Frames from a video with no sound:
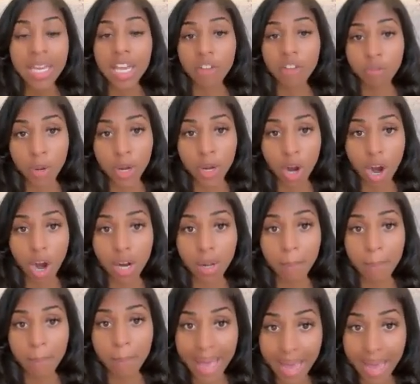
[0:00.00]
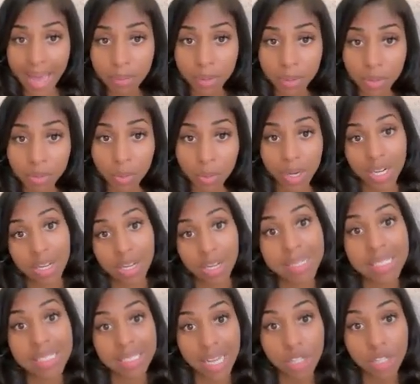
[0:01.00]
If we are compatible, we're going to
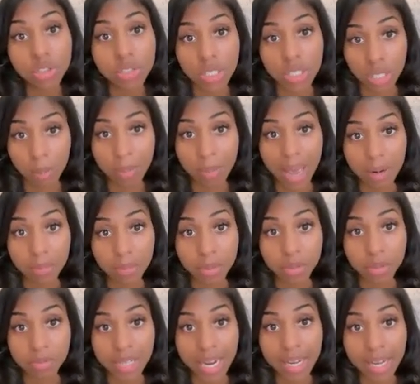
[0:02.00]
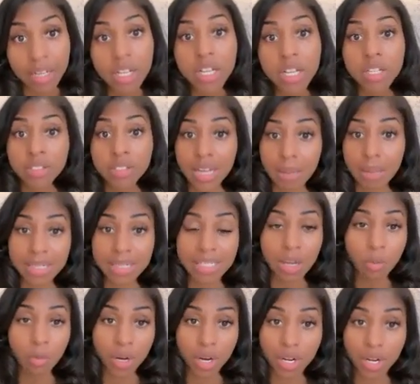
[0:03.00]
be sexually compatible, right? So that means
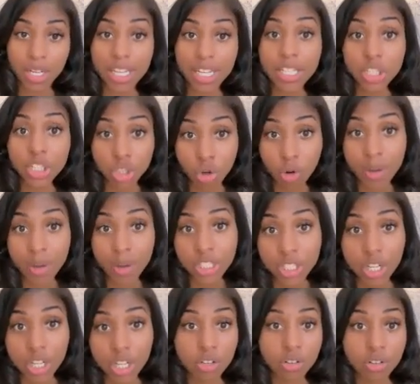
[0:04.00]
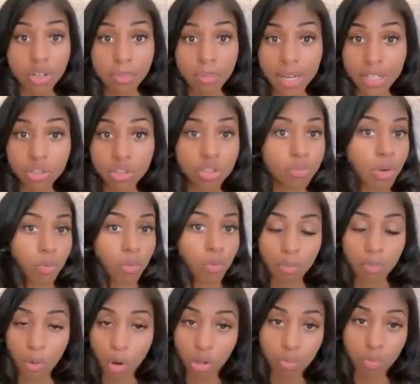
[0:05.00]
that we're going to enjoy each other in the bedroom and
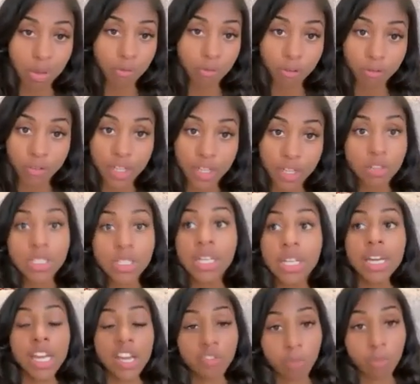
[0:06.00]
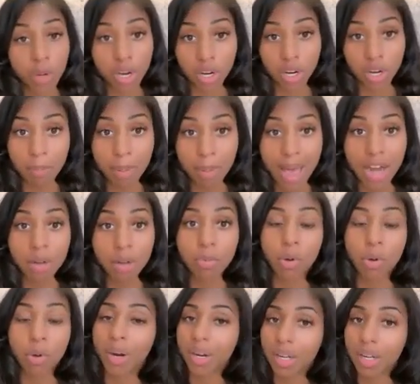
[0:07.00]
we'll both be fulfilled. If we are
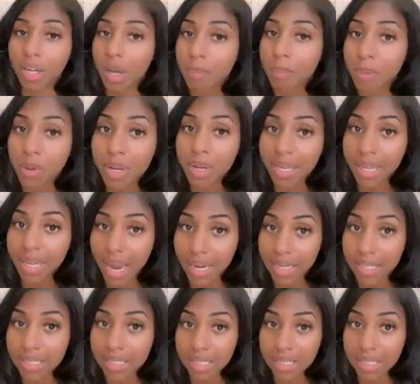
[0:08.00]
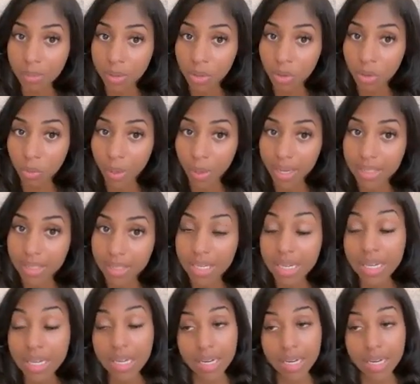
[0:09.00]
compatible, we're going to communicate in similar ways.